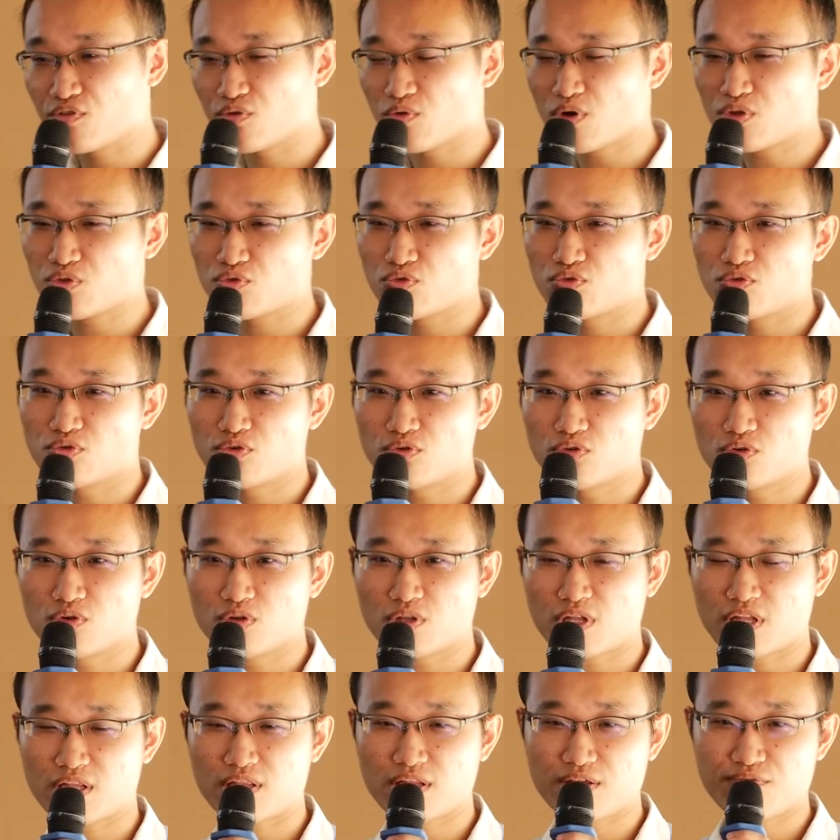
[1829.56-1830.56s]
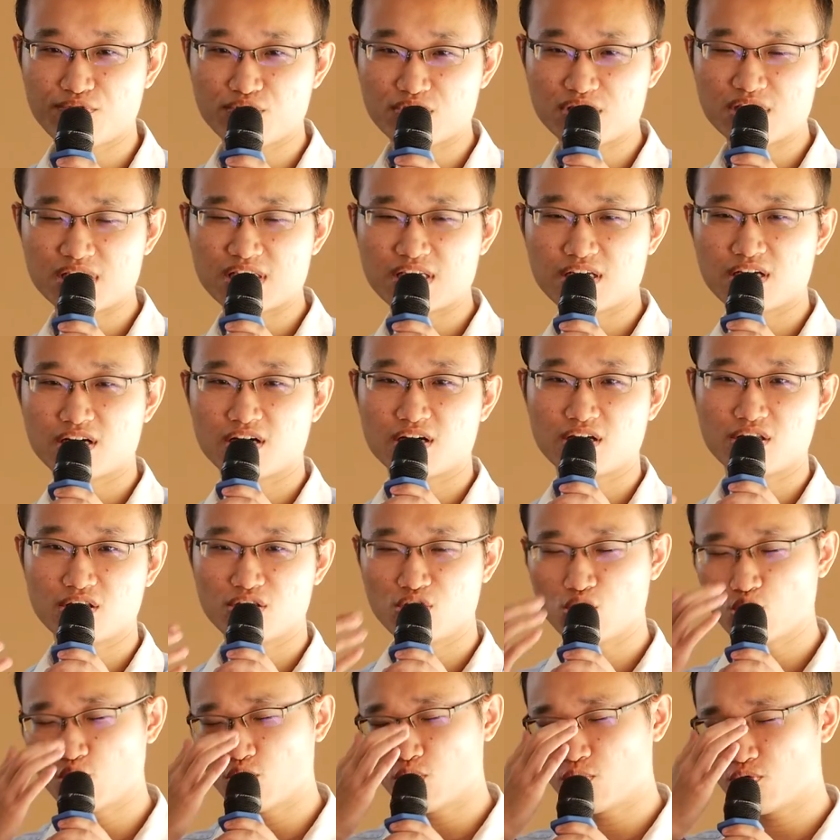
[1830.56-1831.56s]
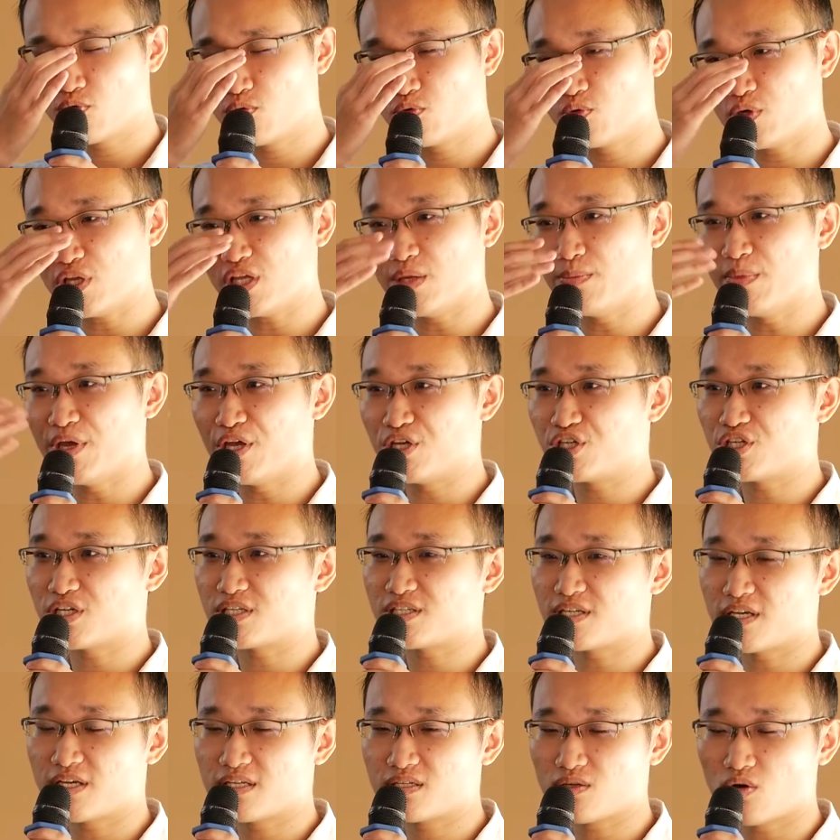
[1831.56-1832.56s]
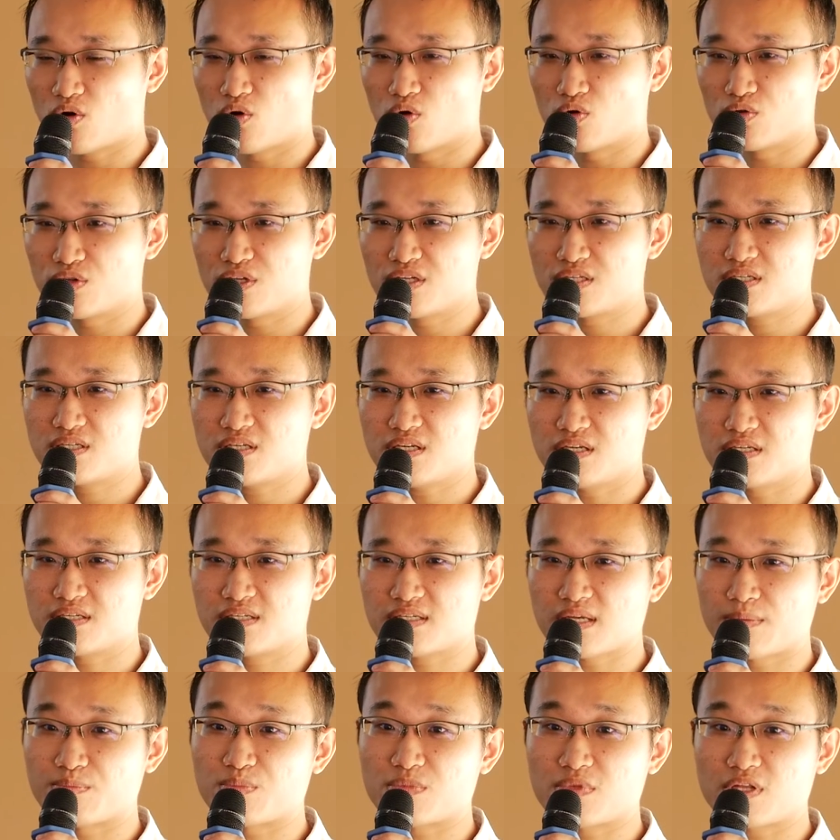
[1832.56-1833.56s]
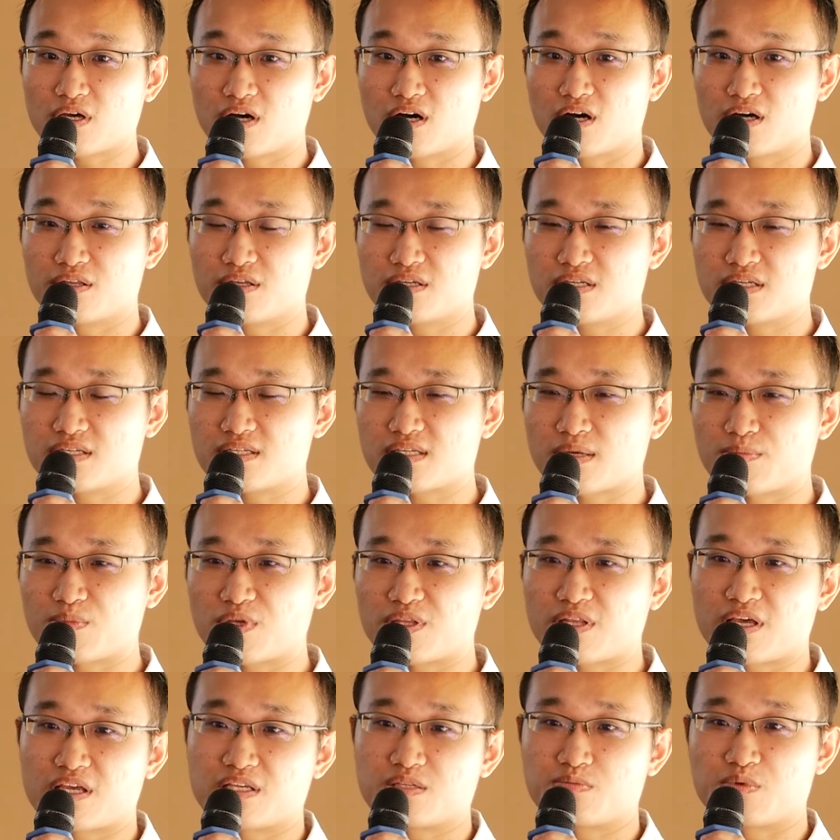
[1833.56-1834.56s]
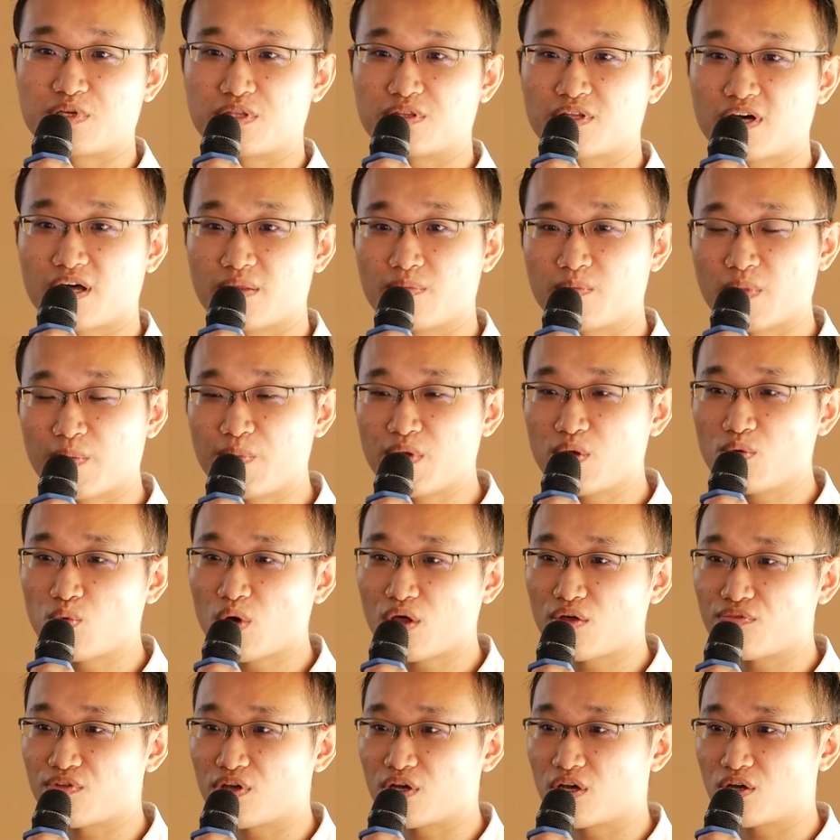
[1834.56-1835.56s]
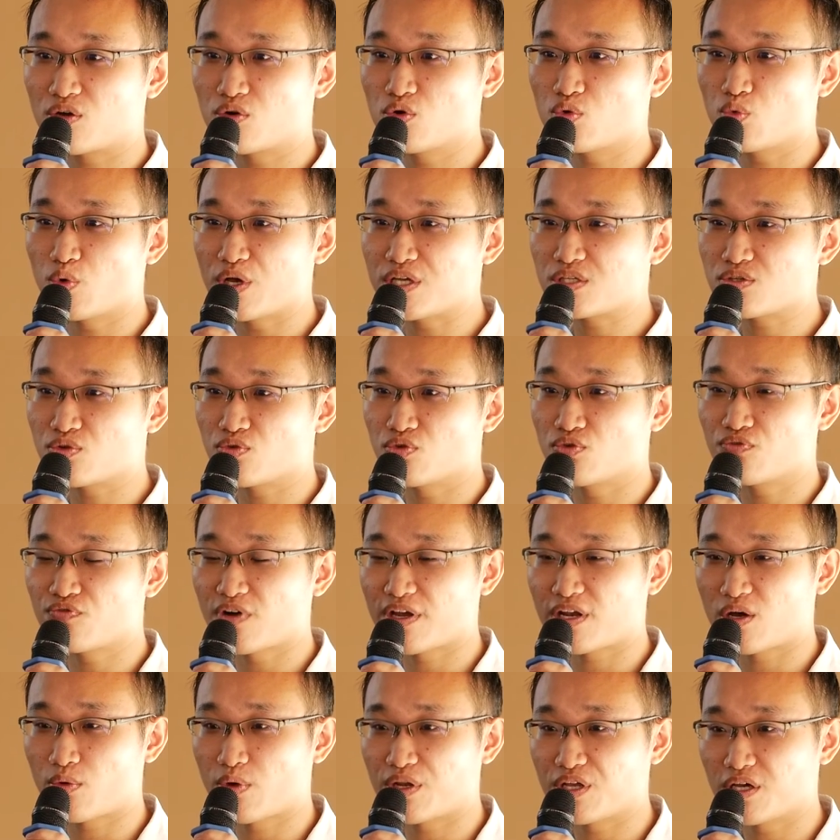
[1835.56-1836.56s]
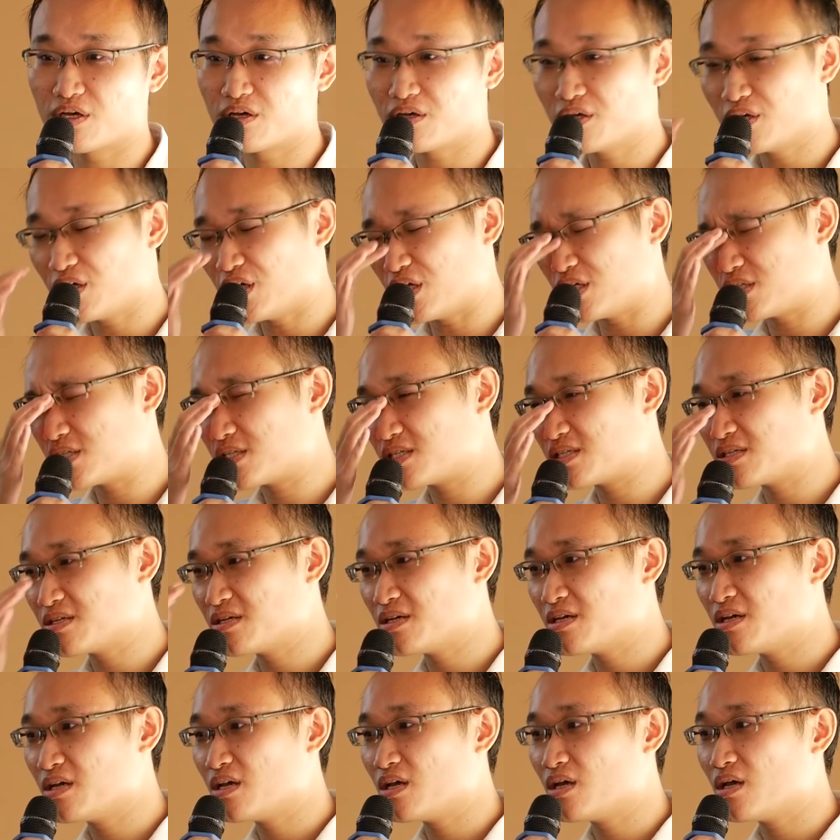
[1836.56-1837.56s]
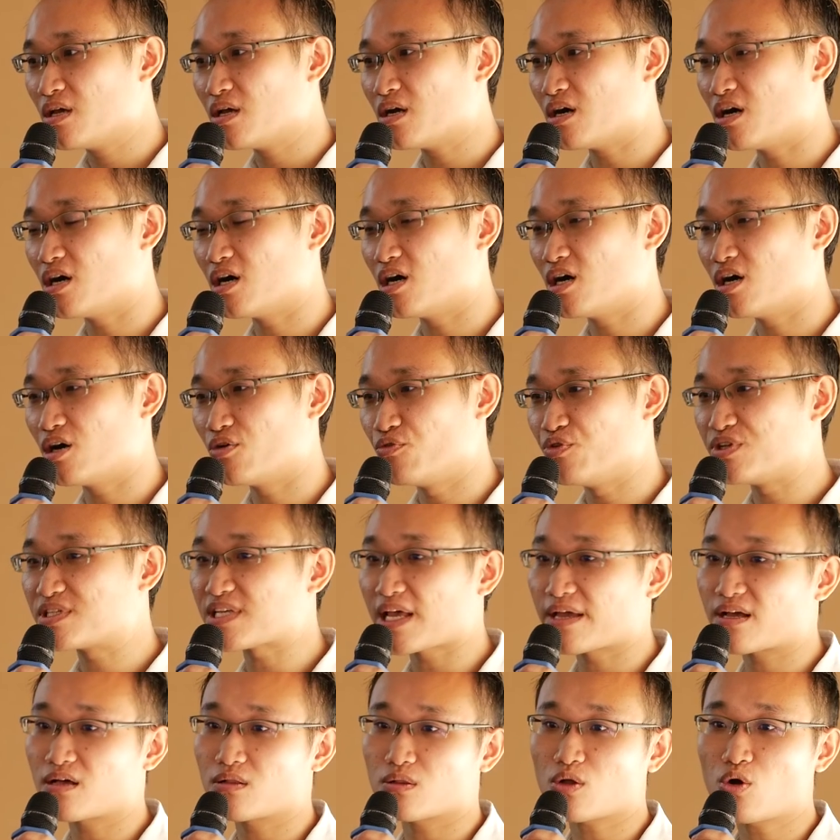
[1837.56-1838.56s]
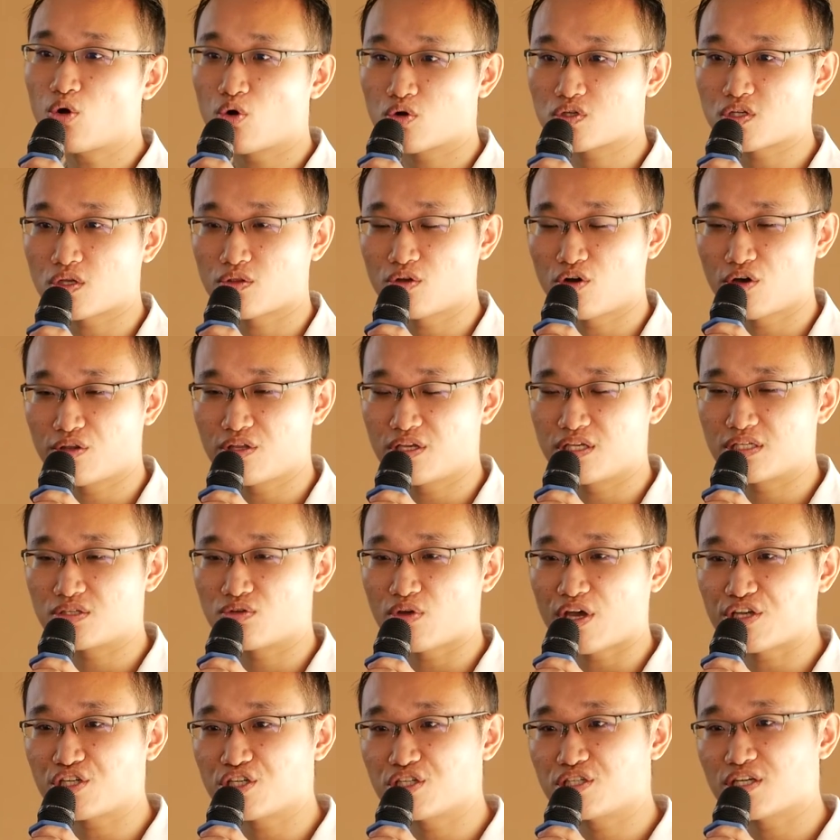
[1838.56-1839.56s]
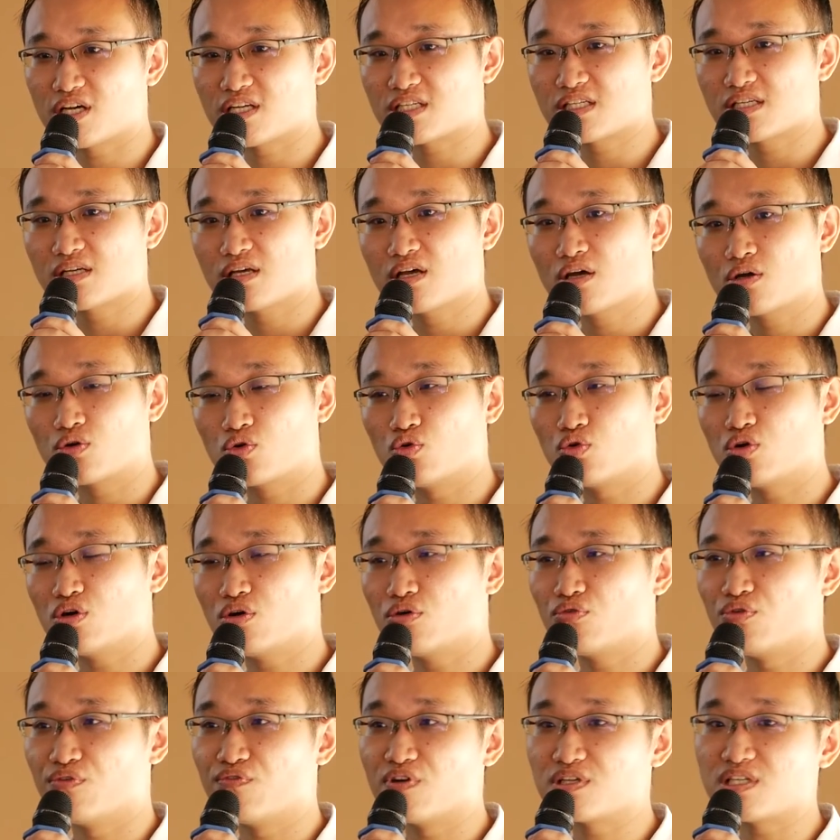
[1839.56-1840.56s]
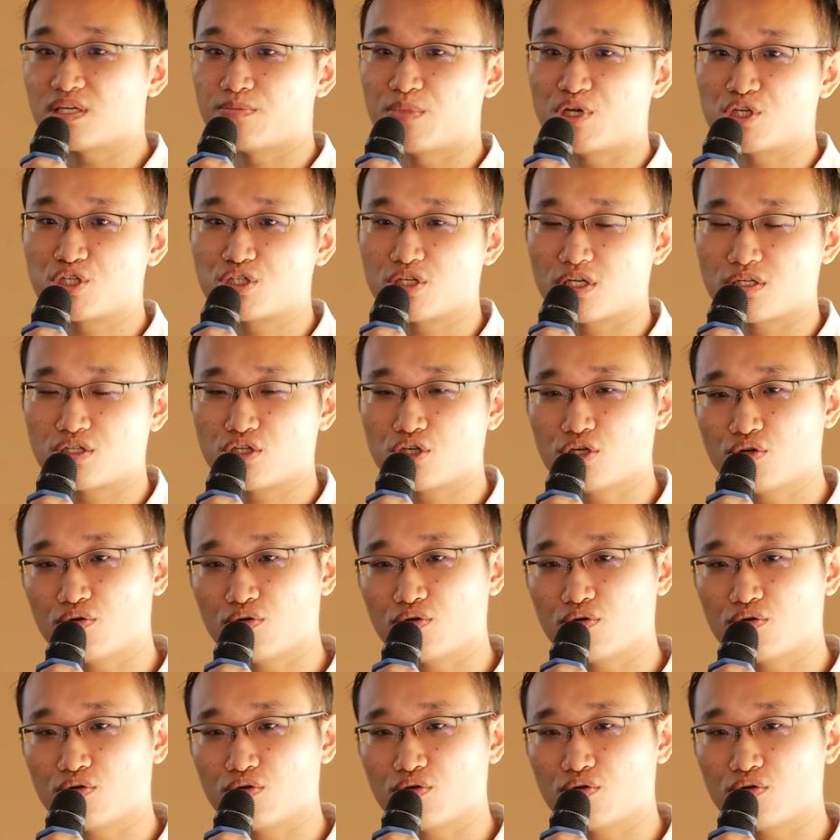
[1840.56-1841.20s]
you see a new image that says, oh, this is something that is being done, maybe one of the good ways to find out whether it's recycled hoax or not is to actually just Google reverse image search.